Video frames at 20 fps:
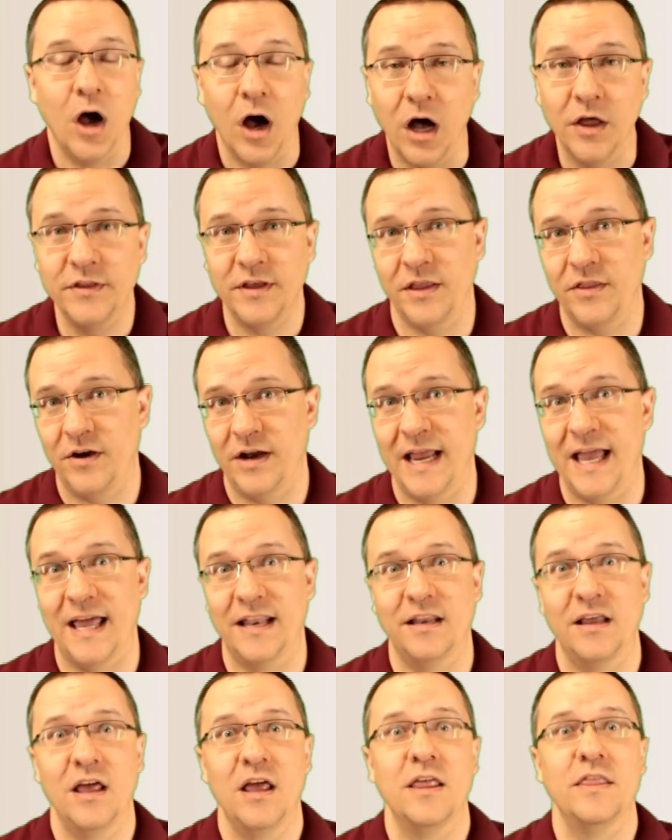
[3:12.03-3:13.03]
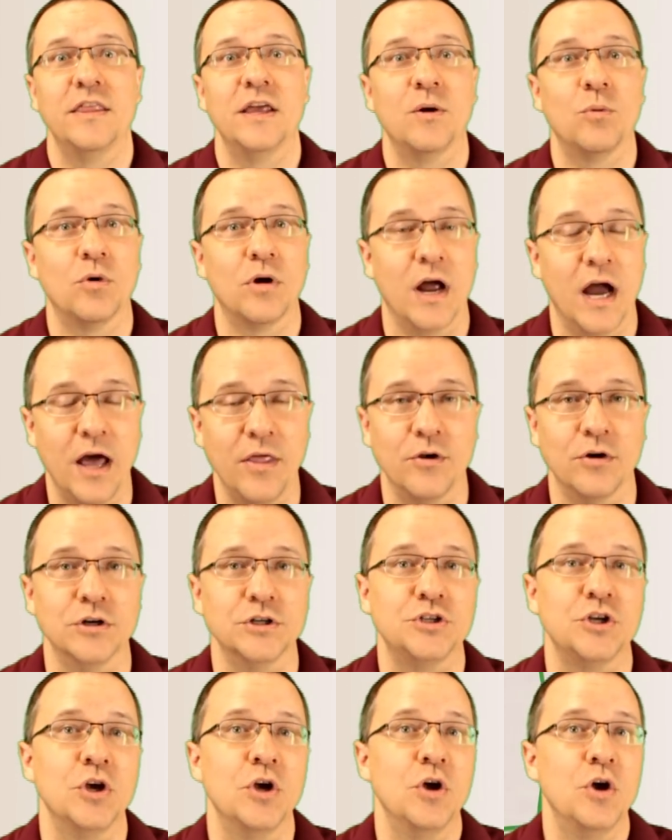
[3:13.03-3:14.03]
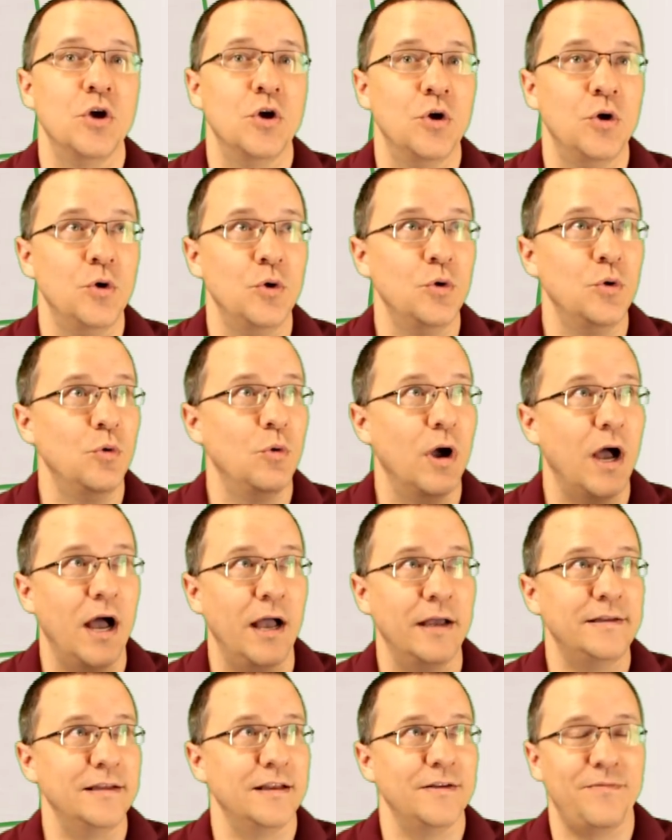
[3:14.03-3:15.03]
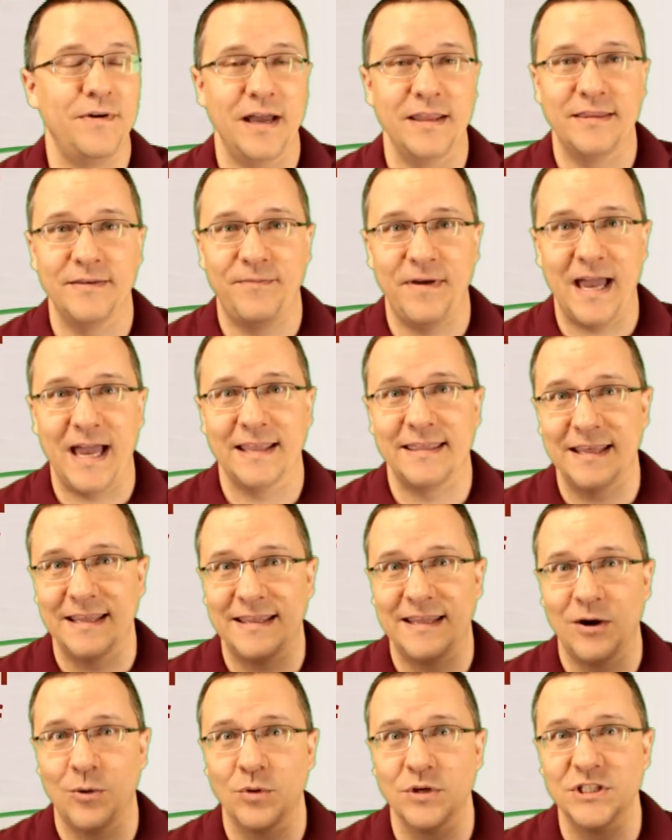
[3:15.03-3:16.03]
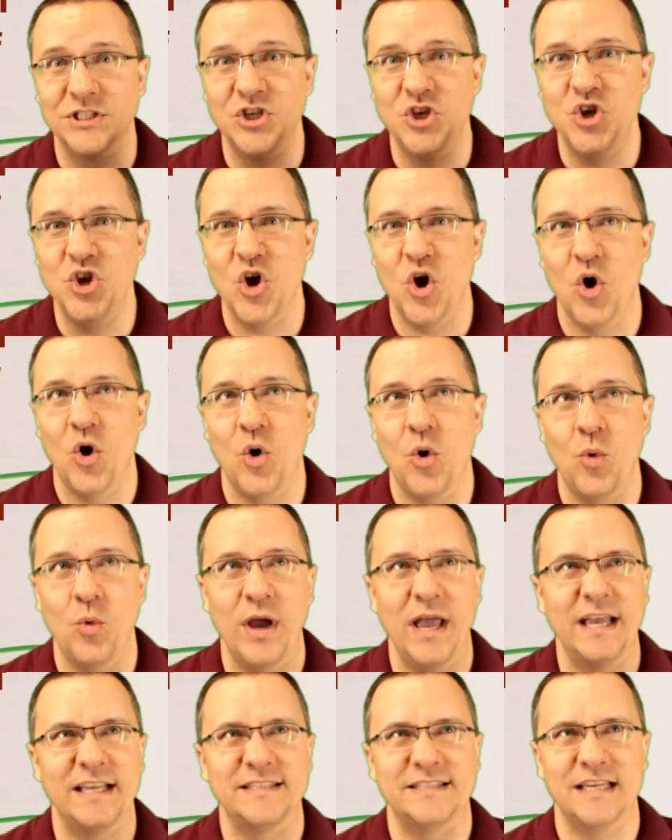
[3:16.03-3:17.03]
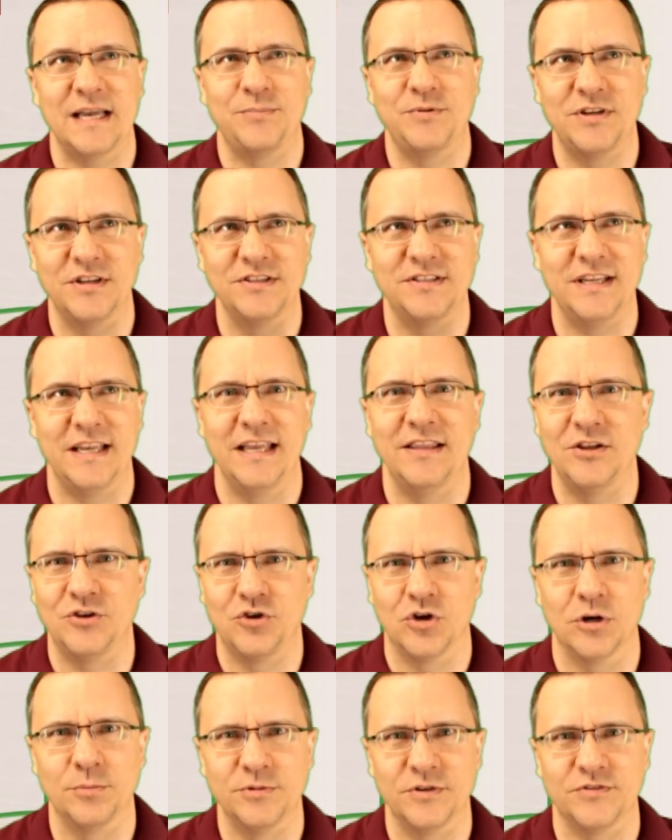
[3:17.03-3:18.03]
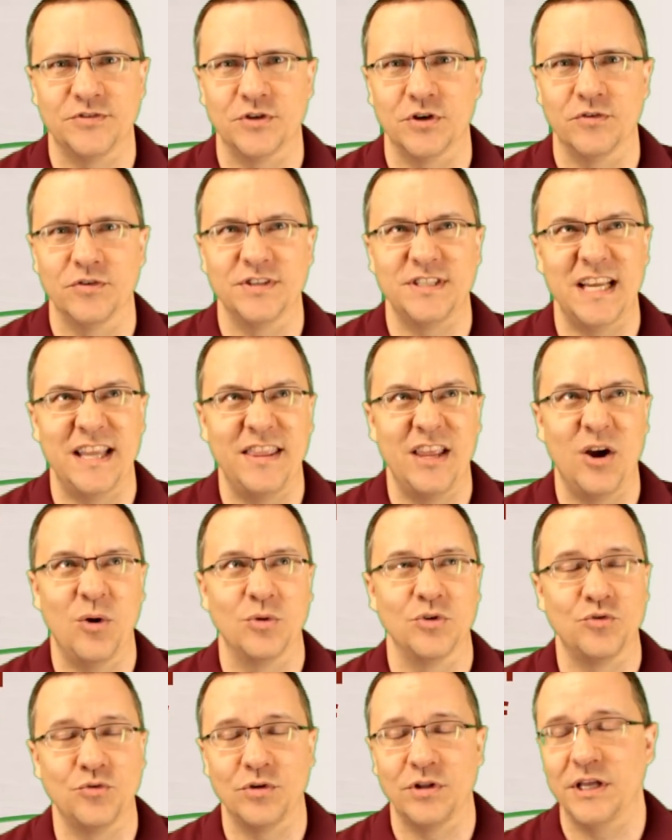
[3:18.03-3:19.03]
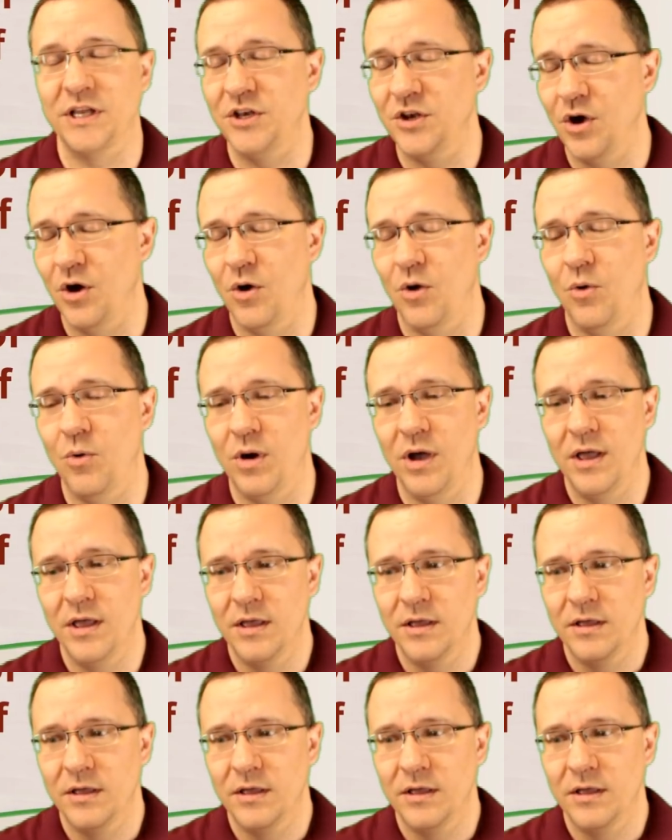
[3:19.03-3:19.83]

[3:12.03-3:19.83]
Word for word: On the other hand, there were others who identified the fact that there was no exceptions in the terms of service and there was really no